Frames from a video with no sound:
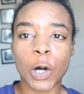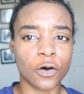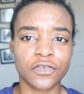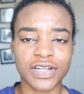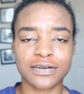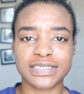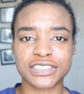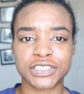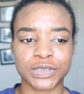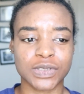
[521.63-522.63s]
Hopefully it
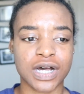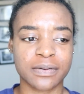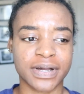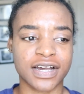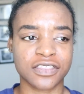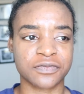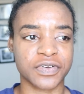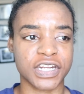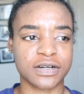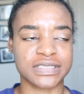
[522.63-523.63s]
wasn't too long. My other
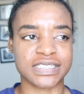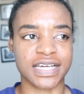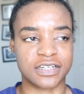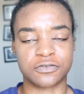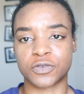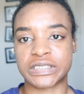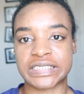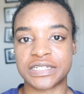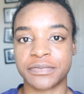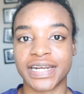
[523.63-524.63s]
video was like
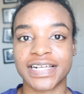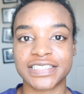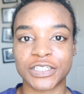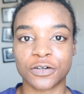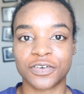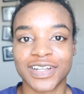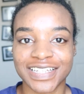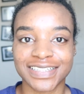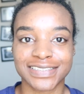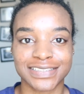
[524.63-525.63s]
14 minutes.
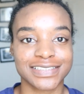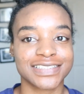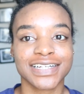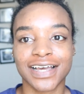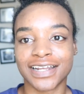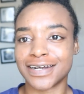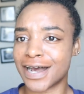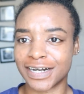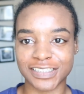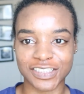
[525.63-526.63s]
Hopefully this is
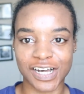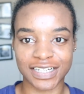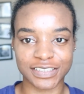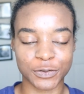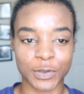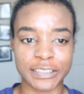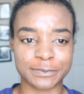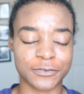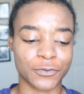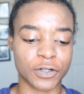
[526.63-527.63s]
not as long as it was
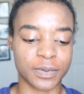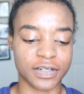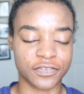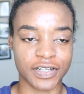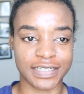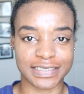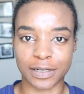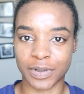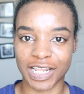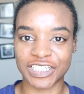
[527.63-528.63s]
before, but if it is, I
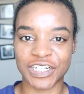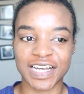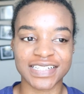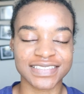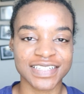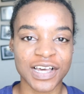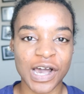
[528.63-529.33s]
apologize.